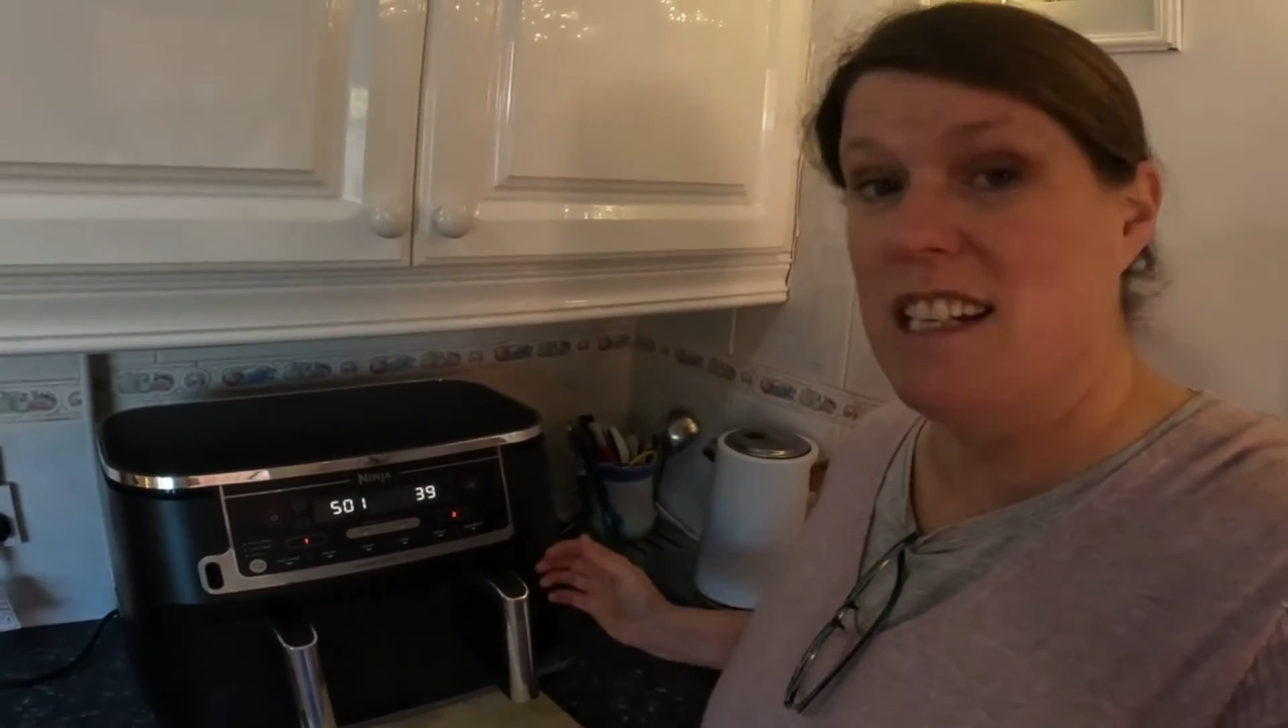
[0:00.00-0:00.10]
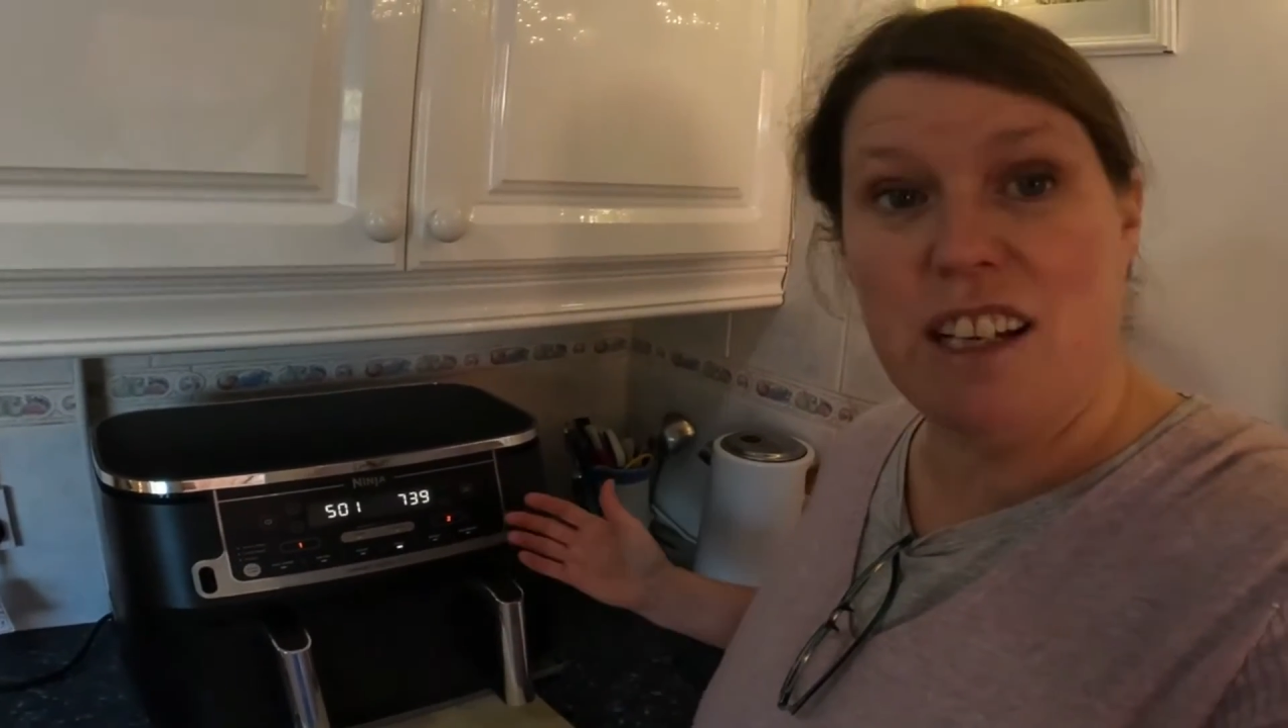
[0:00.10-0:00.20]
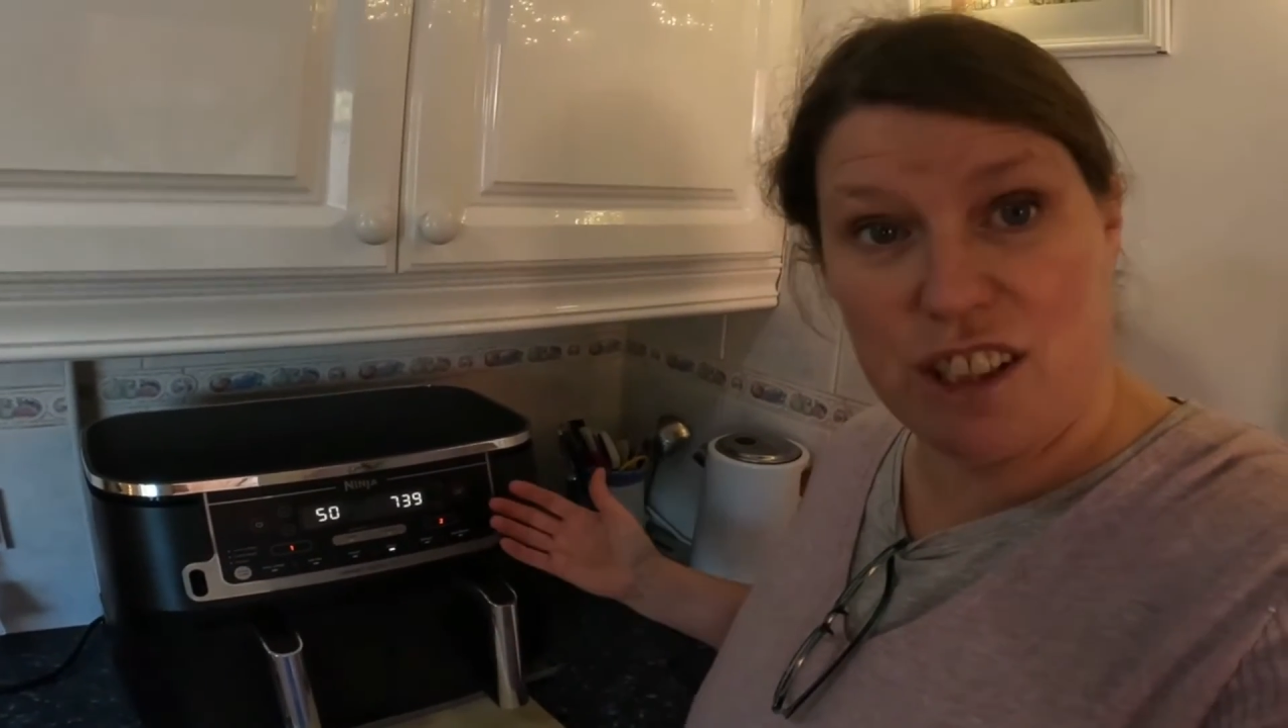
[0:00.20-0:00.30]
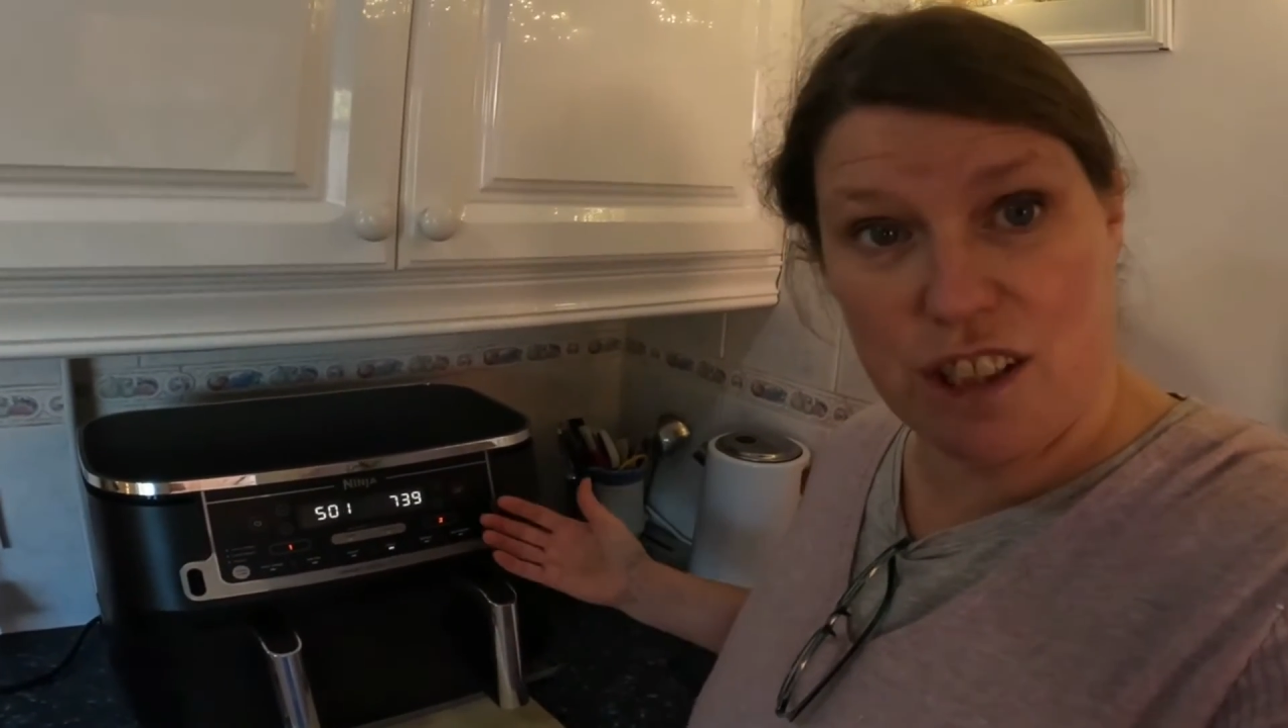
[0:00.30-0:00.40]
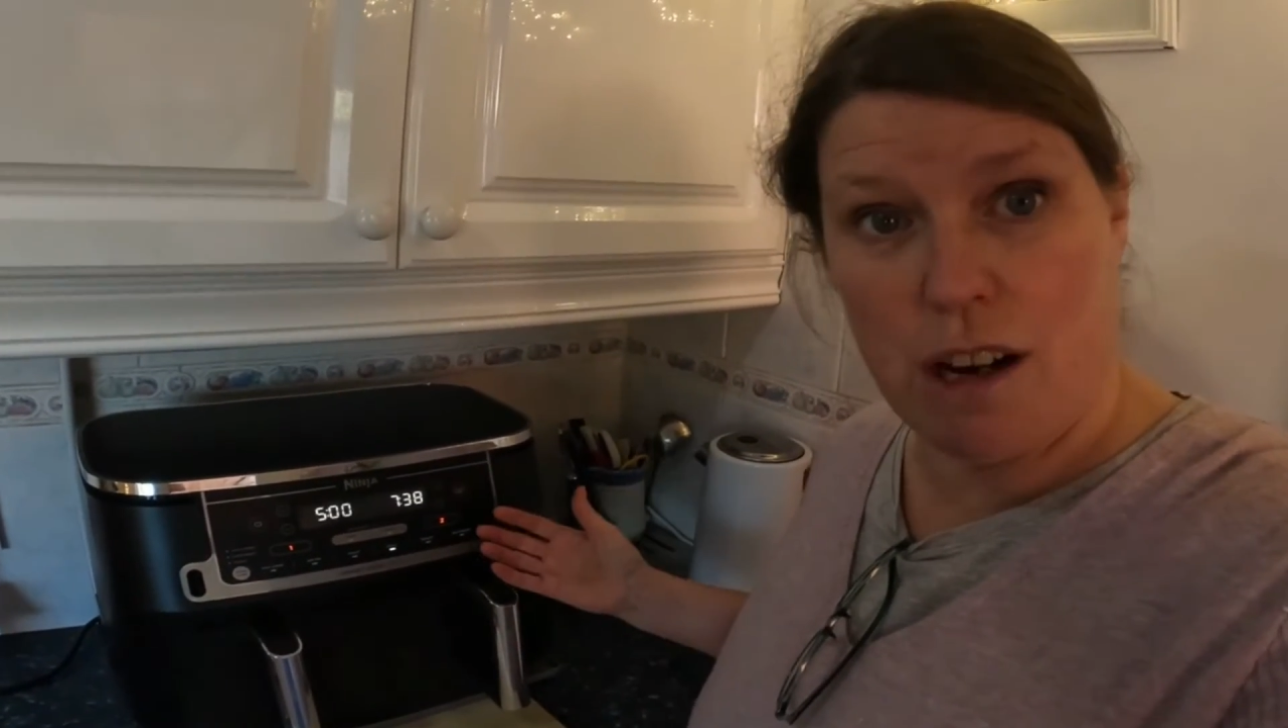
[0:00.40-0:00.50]

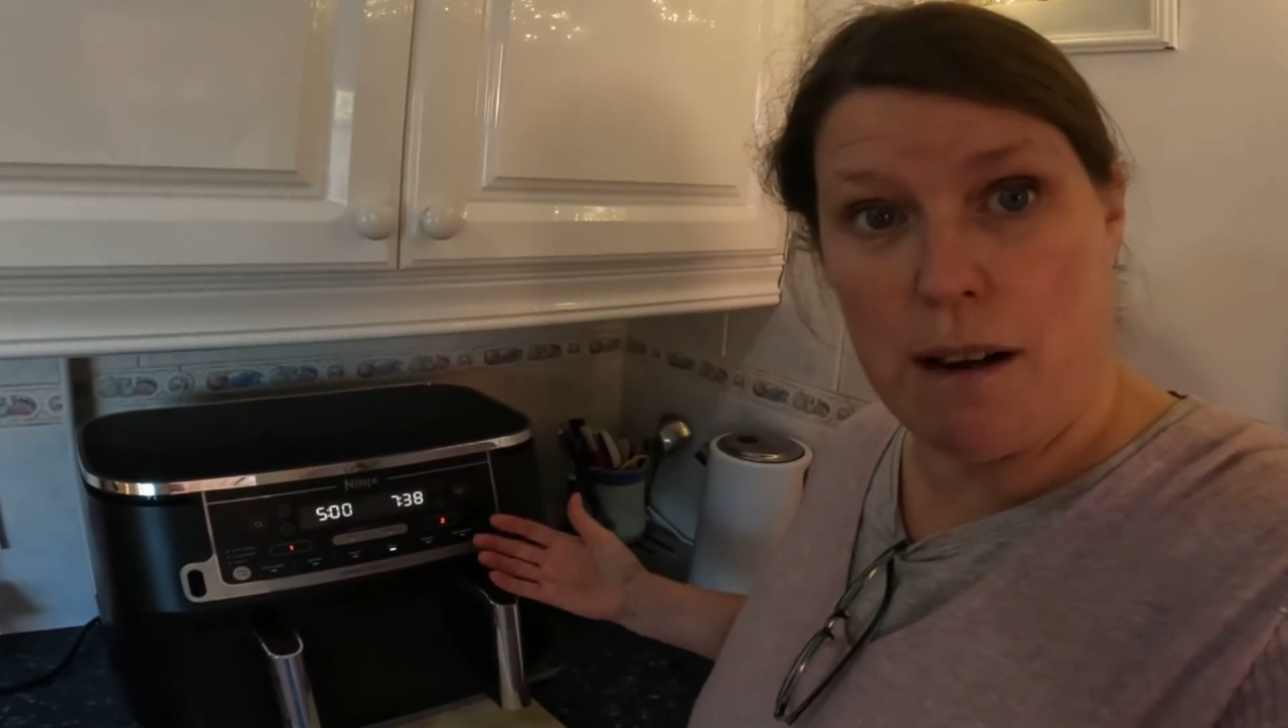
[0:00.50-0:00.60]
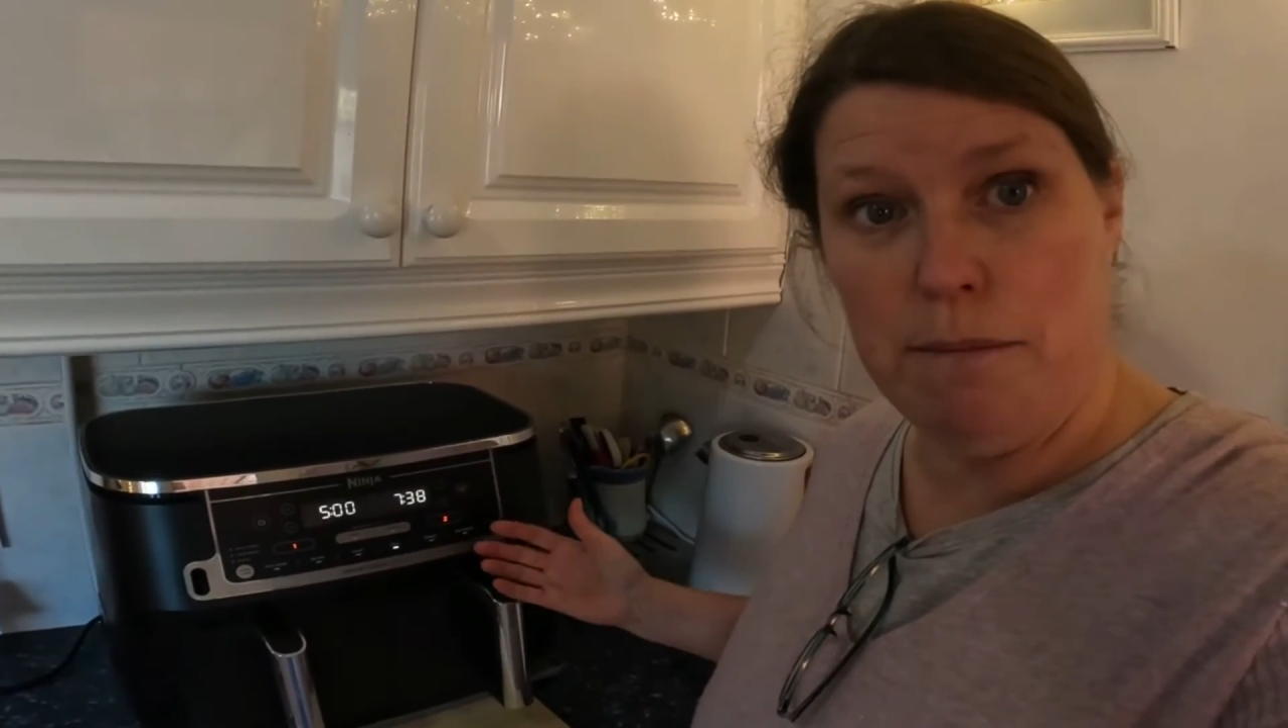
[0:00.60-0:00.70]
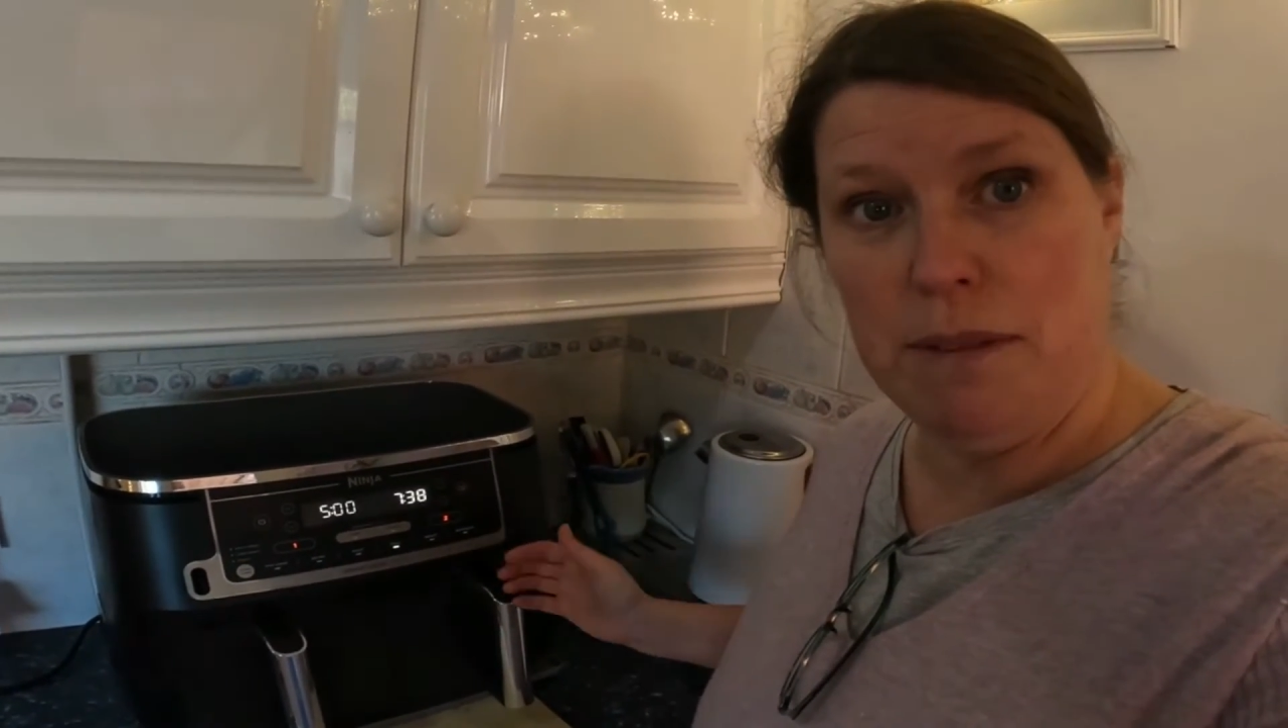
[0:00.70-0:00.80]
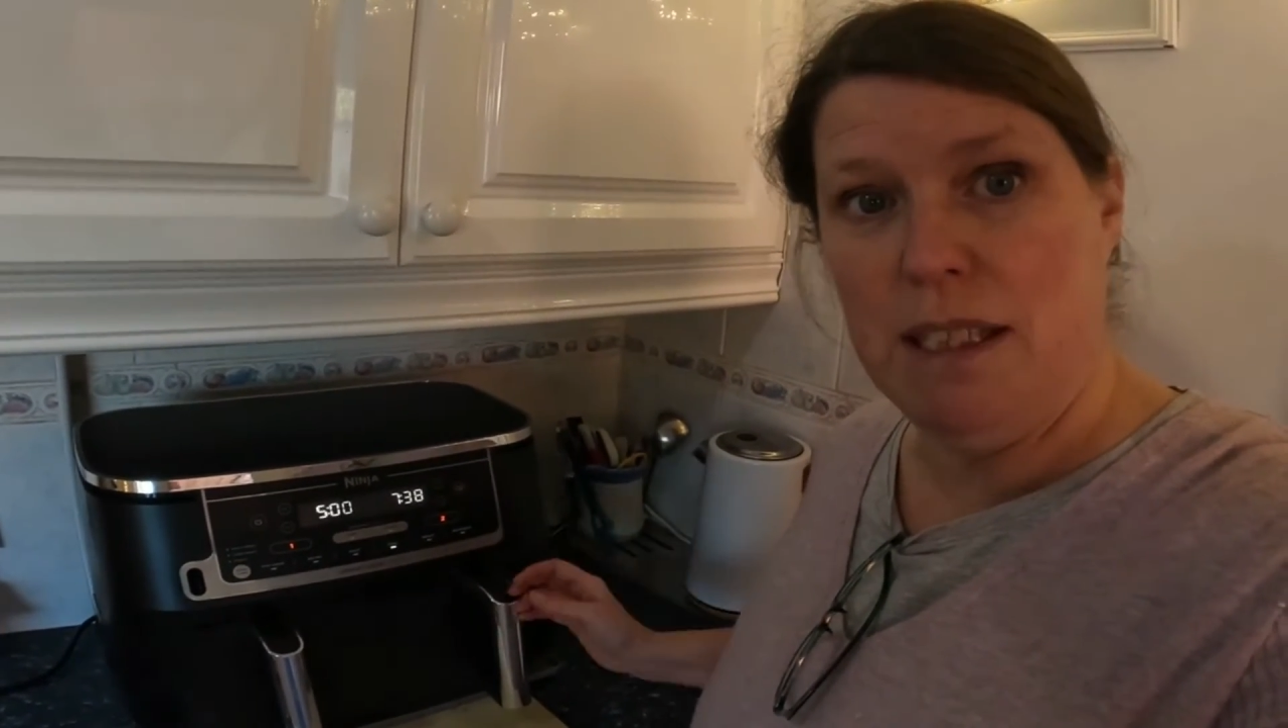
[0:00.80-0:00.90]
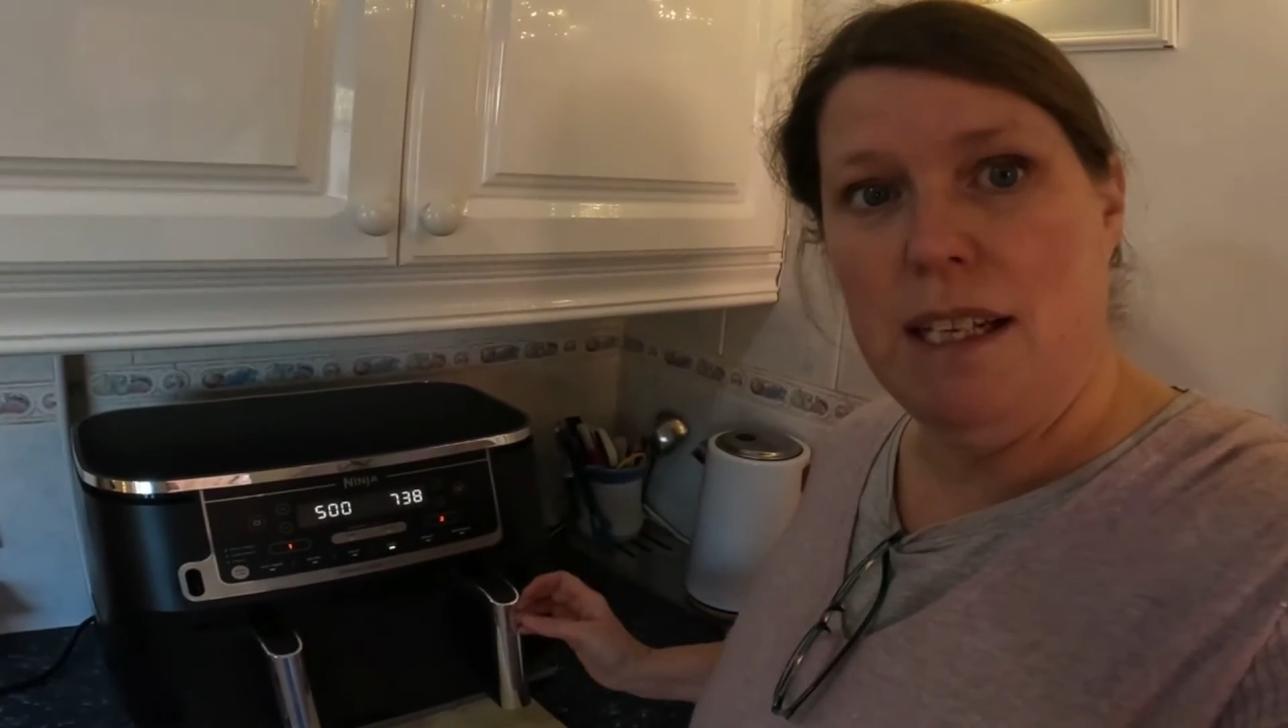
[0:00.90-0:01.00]

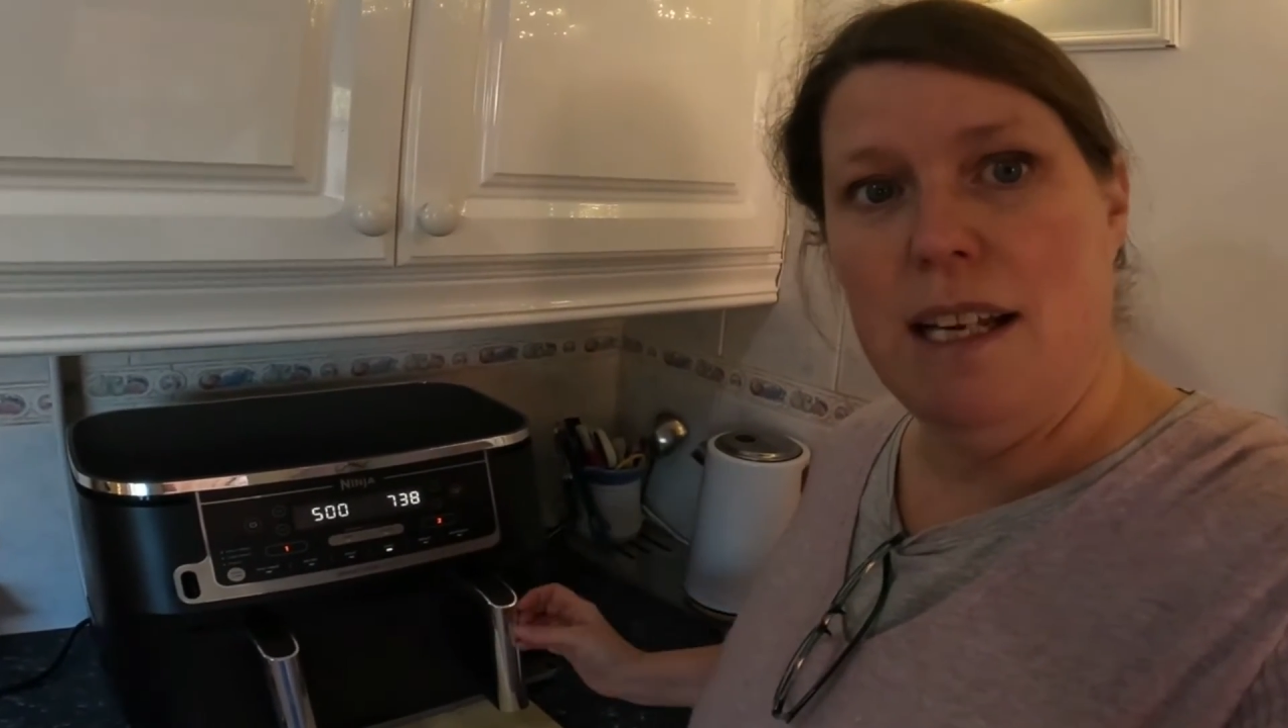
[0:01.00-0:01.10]
lunchtime